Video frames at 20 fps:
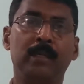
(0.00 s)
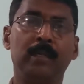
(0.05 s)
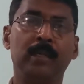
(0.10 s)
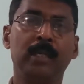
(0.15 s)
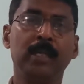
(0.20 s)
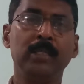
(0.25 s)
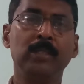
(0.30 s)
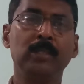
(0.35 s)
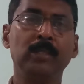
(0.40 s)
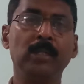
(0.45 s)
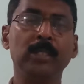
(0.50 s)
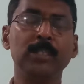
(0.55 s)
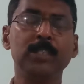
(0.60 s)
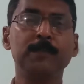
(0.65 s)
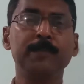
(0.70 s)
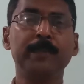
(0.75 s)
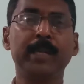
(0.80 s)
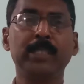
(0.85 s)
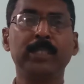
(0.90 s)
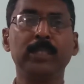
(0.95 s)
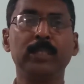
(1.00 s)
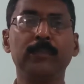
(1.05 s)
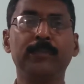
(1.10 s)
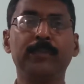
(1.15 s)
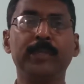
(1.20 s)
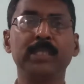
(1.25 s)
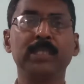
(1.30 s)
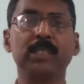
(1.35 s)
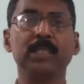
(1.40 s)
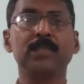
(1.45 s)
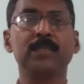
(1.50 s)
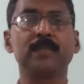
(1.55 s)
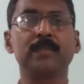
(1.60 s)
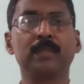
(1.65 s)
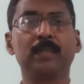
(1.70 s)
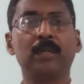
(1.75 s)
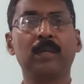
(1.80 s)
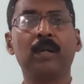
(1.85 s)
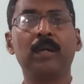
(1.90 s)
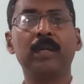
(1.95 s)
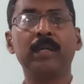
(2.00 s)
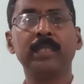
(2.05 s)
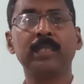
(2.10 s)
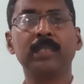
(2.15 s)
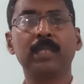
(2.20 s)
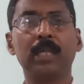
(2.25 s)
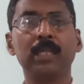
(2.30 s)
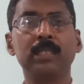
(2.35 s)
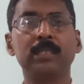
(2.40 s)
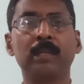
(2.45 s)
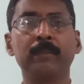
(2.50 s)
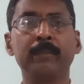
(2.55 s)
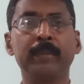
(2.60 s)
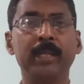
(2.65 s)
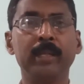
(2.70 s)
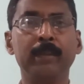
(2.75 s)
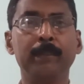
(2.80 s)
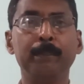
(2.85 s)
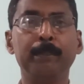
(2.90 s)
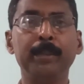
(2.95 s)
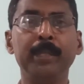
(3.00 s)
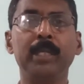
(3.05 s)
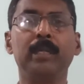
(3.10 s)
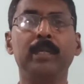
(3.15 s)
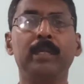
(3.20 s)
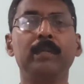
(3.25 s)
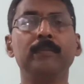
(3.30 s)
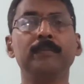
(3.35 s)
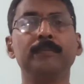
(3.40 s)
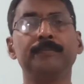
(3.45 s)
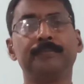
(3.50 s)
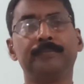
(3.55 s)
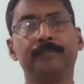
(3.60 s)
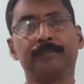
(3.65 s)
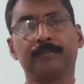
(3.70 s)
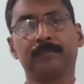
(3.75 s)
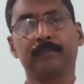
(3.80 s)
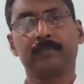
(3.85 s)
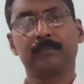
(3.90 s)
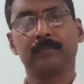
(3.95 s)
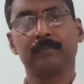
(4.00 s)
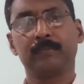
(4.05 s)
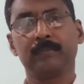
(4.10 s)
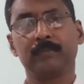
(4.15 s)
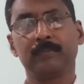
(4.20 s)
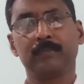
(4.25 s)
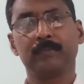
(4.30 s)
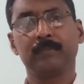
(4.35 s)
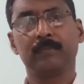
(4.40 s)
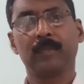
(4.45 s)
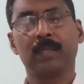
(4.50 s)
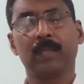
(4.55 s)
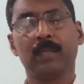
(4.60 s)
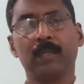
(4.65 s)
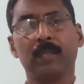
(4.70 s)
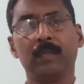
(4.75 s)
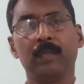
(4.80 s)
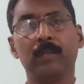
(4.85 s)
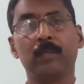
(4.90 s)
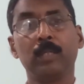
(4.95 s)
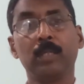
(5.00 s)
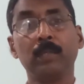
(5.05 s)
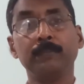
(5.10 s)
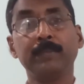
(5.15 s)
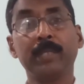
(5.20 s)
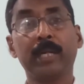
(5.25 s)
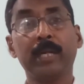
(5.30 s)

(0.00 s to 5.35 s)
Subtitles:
And those bacteriophages grown in the culture medium B took up the